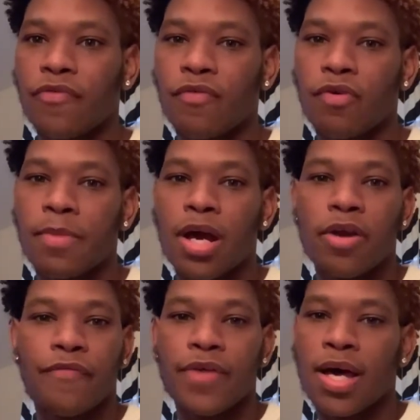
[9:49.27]
Or matter of
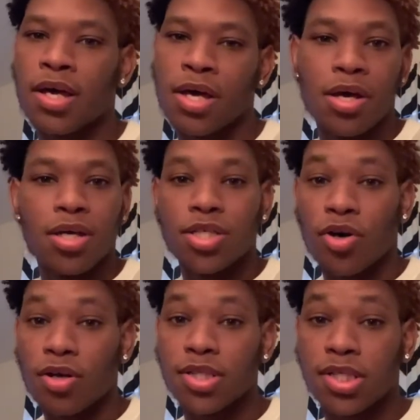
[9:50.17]
fact, talk
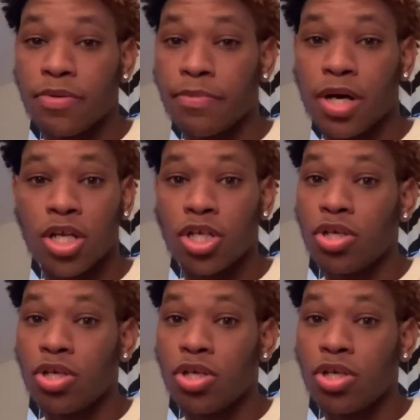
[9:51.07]
to somebody